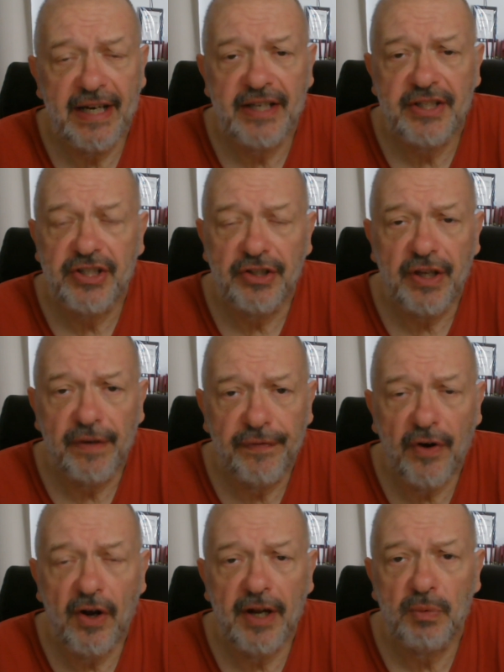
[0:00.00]
is that the
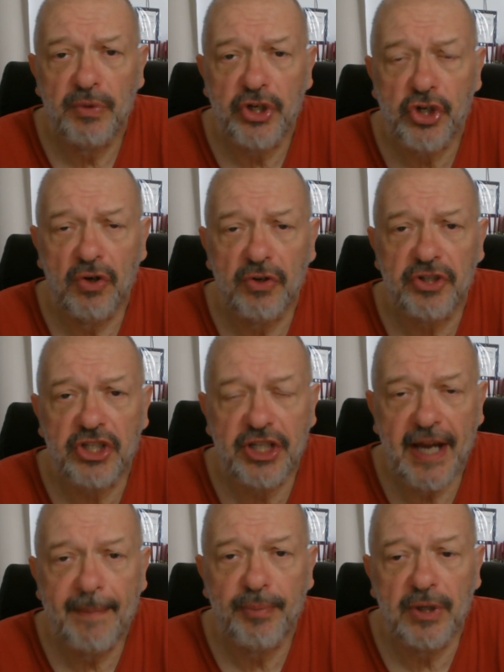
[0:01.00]
fire was shot
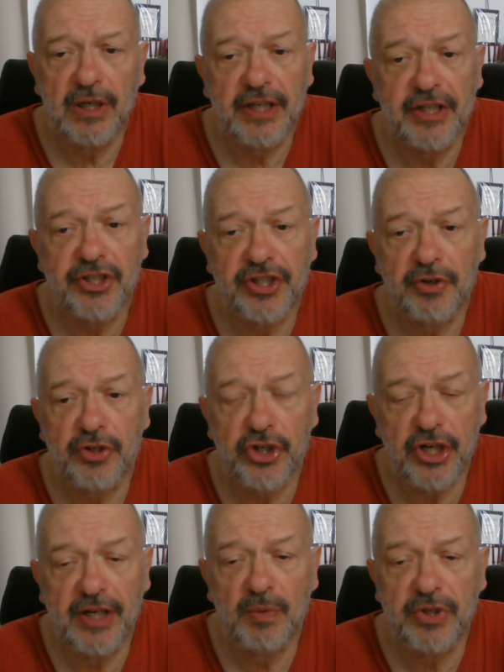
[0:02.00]
separately, so
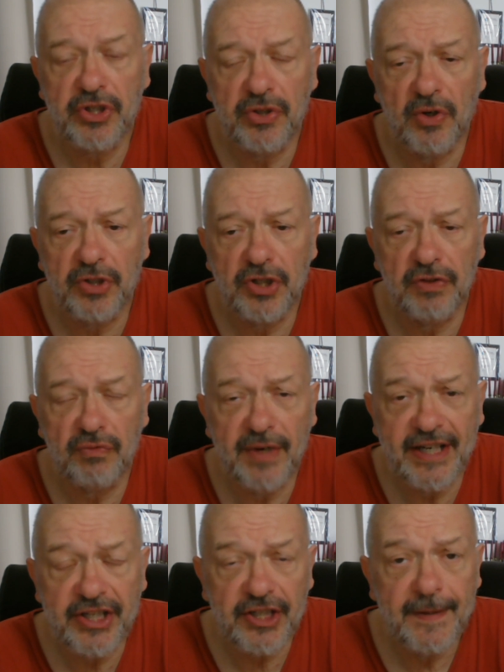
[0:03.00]
she was not at
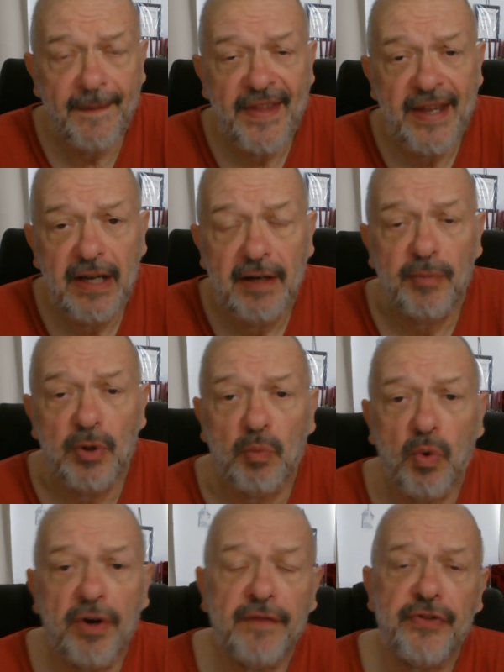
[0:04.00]
risk. But
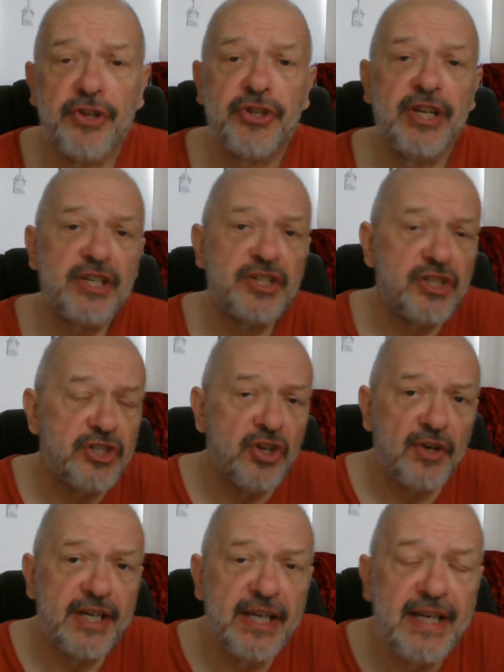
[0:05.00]
one of the things that
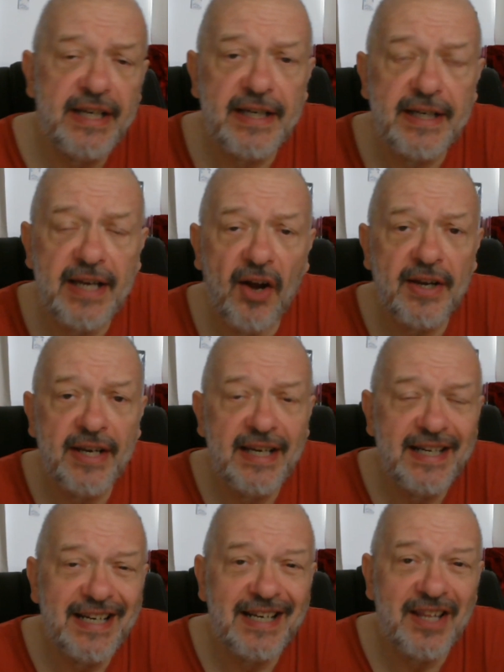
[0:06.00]
I needed
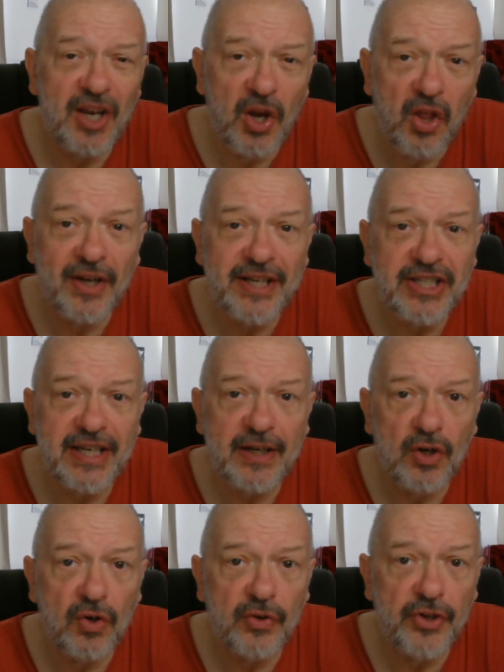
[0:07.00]
the
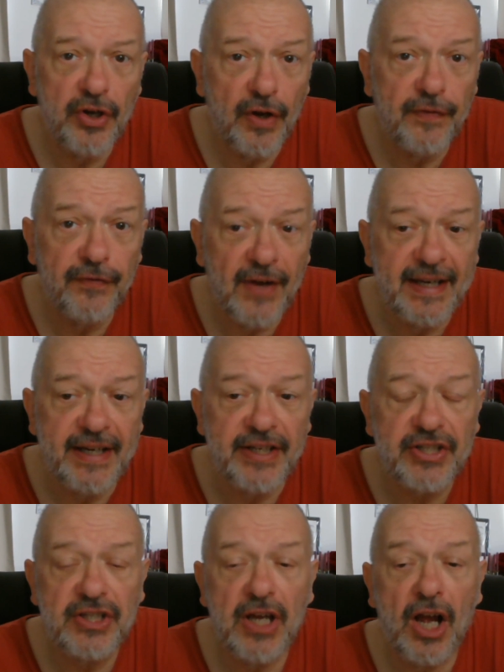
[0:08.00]
lighting on her
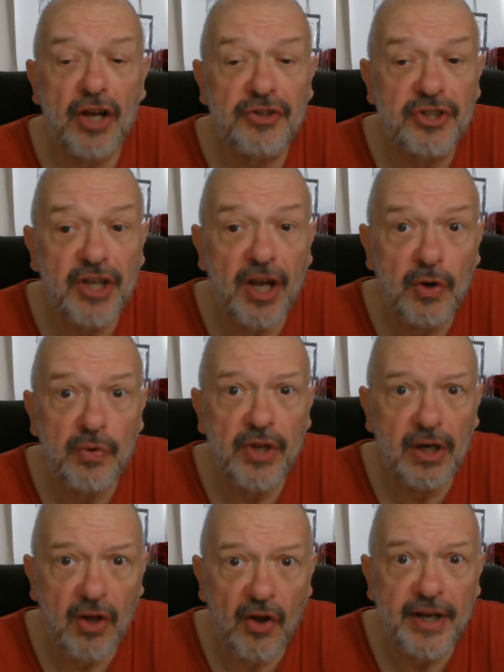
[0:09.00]
face as though
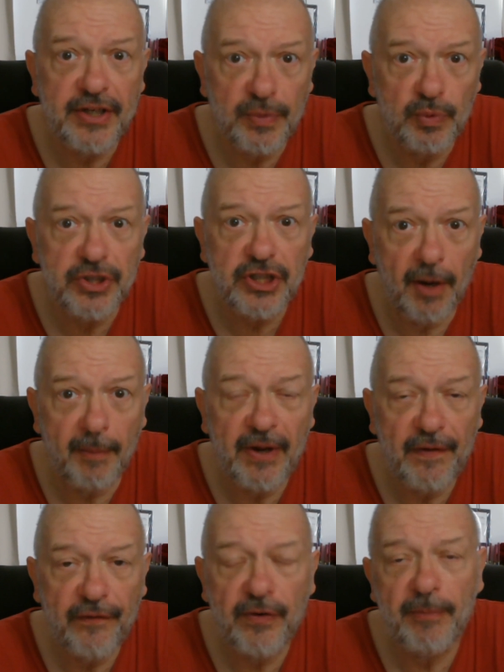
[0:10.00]
the light was
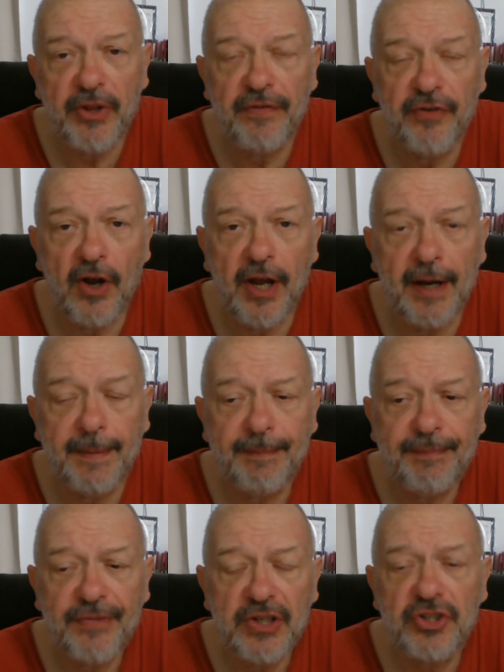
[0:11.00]
coming from the fire.
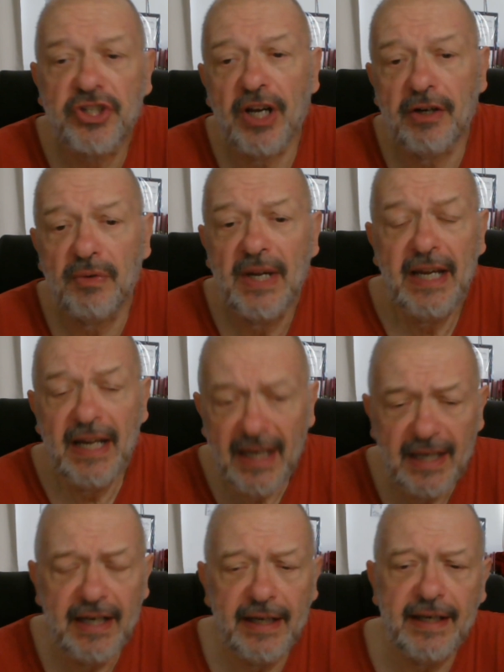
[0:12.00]
So
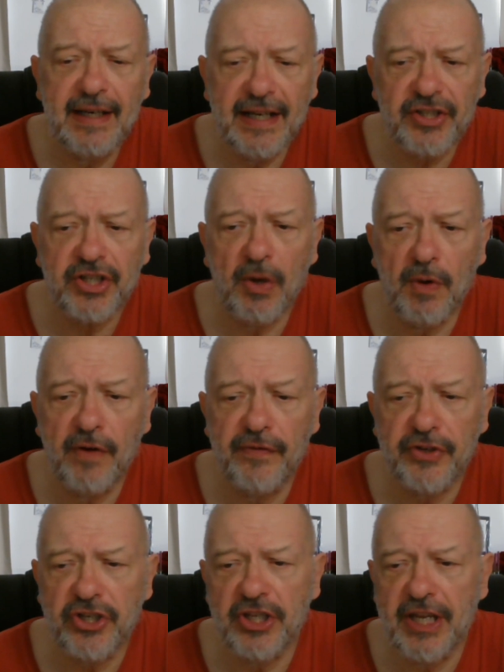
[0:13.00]
let's go
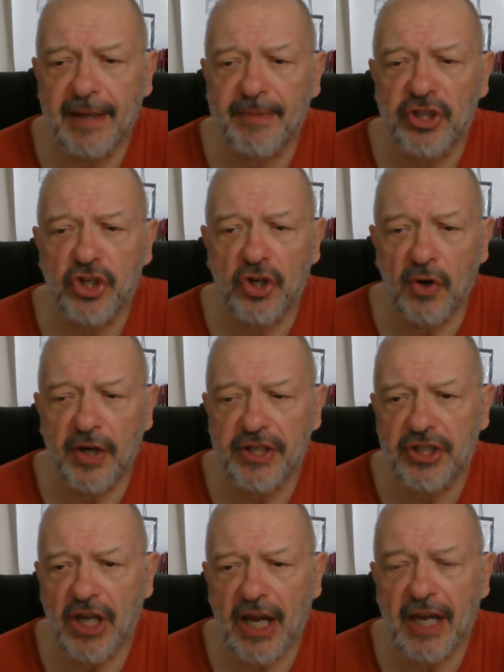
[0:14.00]
over to the image,
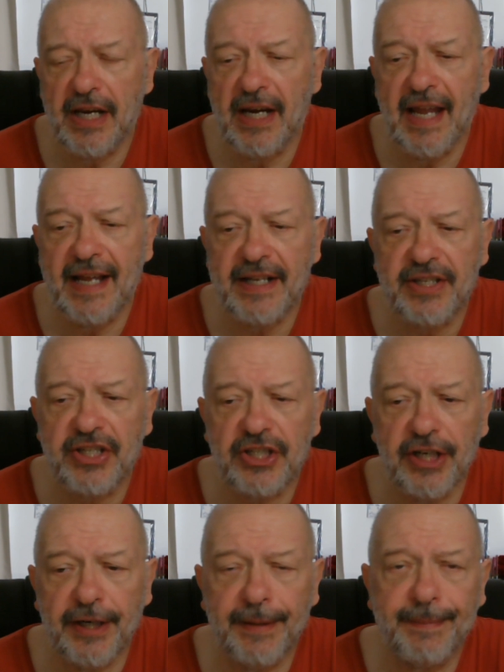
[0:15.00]
guys, and let's
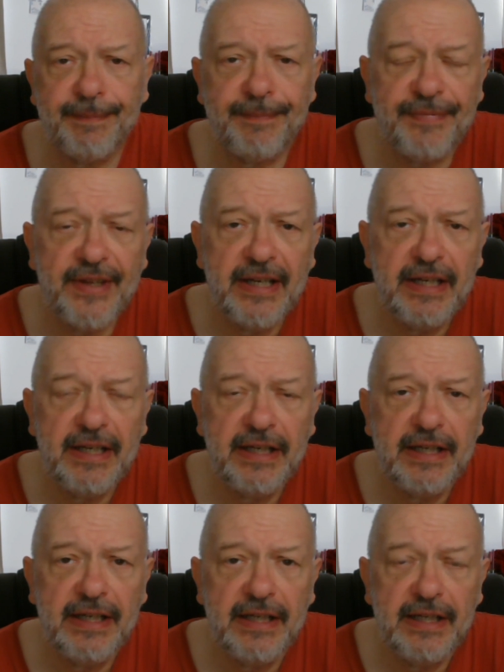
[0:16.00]

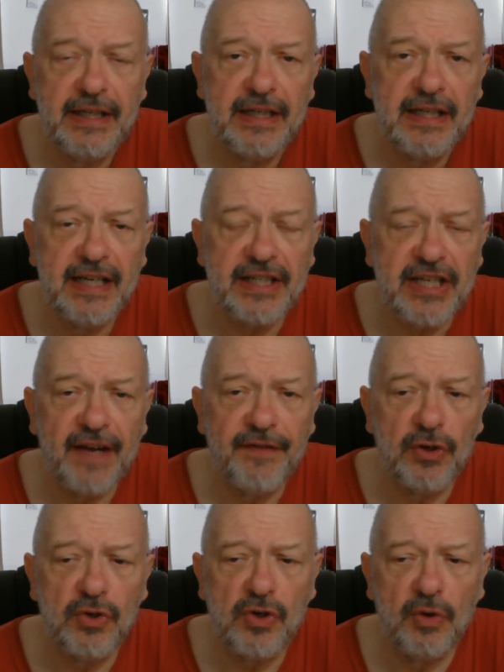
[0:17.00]
have
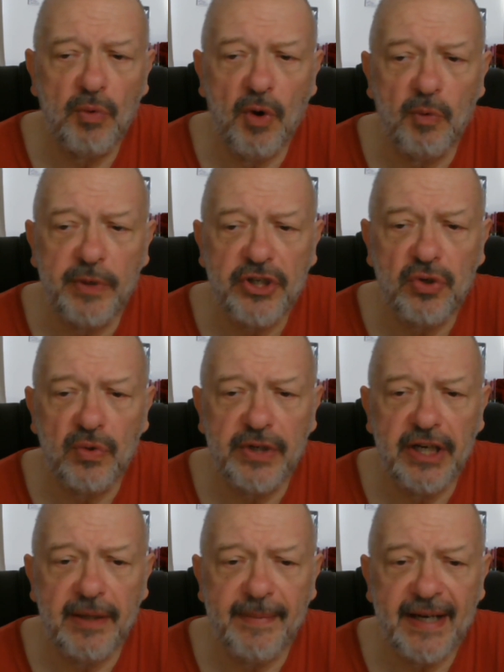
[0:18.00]
a look at what we're
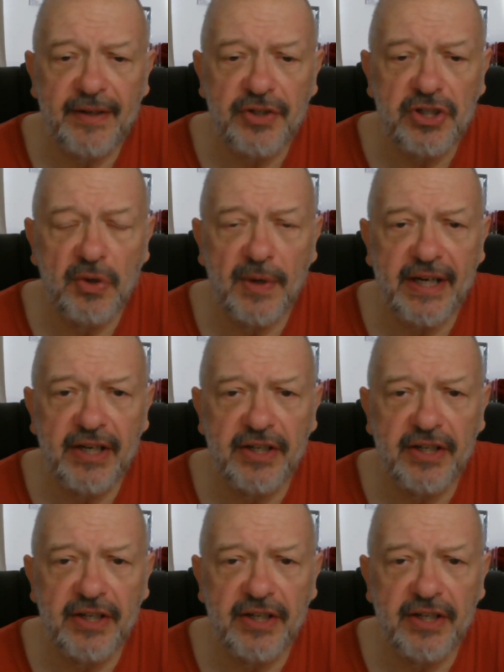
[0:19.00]
talking about so I can